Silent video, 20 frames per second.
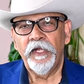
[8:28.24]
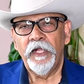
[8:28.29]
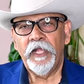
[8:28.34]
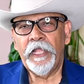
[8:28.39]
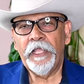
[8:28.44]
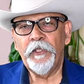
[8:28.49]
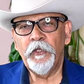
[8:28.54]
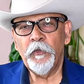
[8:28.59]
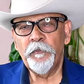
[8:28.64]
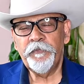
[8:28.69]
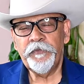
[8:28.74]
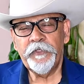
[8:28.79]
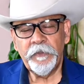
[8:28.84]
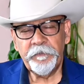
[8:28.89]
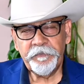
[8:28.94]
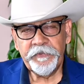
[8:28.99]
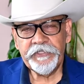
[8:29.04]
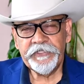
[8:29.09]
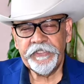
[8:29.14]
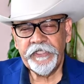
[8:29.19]
I hope you
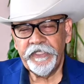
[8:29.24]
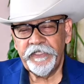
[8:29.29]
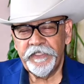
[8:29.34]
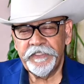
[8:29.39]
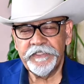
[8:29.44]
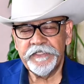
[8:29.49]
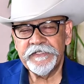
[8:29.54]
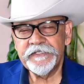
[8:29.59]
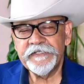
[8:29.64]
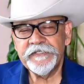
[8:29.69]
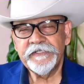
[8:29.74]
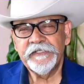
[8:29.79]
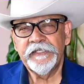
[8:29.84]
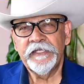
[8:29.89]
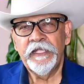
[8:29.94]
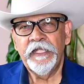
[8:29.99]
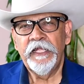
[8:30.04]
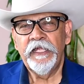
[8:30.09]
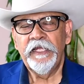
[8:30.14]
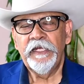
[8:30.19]
appreciate it.
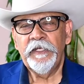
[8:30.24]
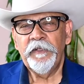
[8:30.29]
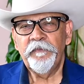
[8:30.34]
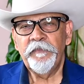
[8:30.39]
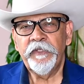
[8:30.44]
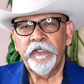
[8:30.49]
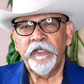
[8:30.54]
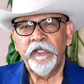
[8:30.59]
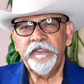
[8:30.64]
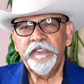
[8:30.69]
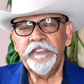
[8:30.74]
Because